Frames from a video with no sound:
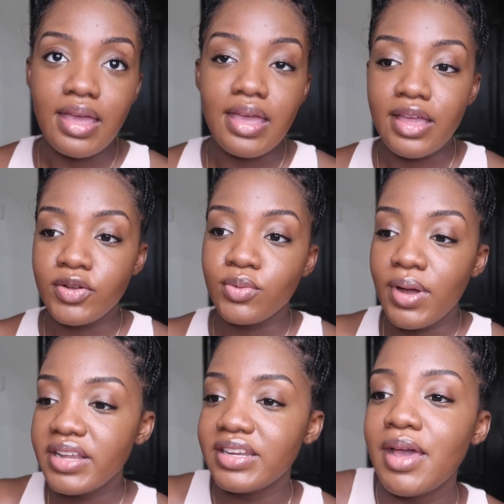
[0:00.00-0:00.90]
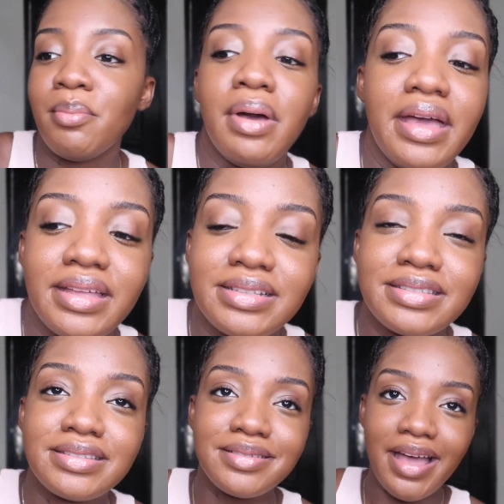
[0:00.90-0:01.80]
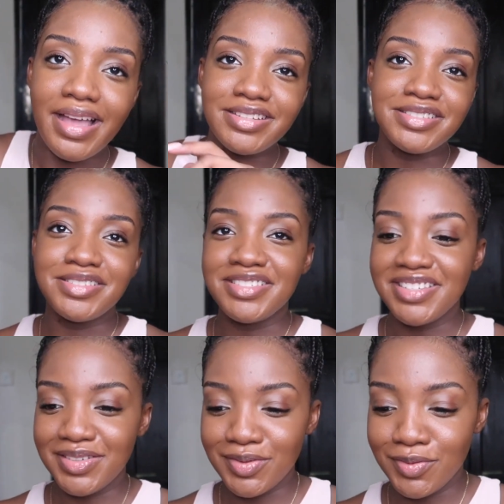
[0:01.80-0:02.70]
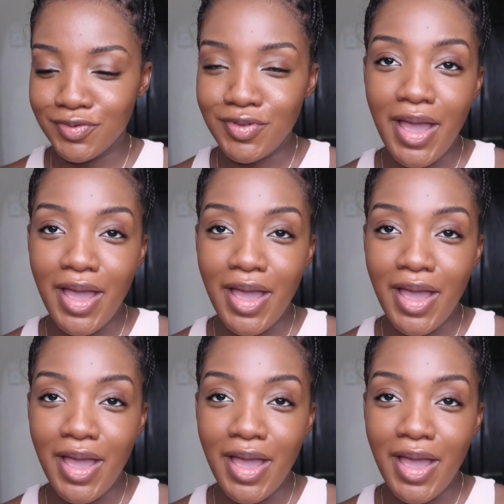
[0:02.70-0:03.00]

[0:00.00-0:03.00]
And why did I buy it? I didn't.